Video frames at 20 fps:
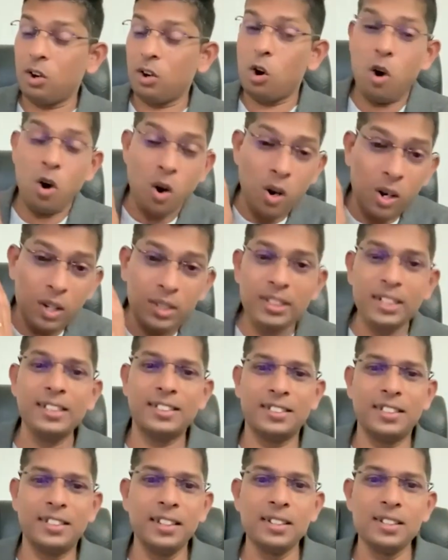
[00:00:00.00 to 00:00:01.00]
all
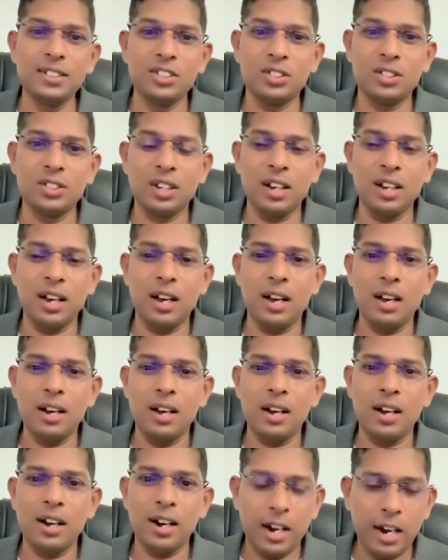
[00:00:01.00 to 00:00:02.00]
these things
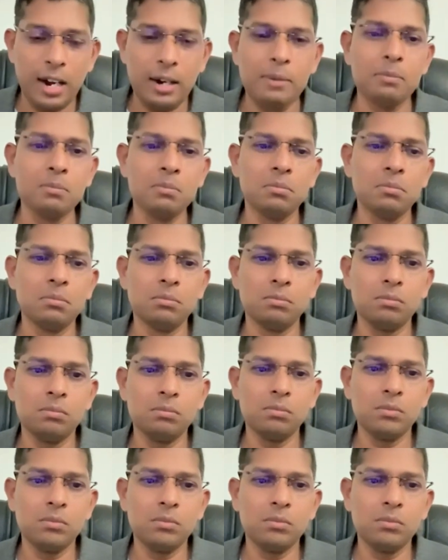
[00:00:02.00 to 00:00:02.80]
come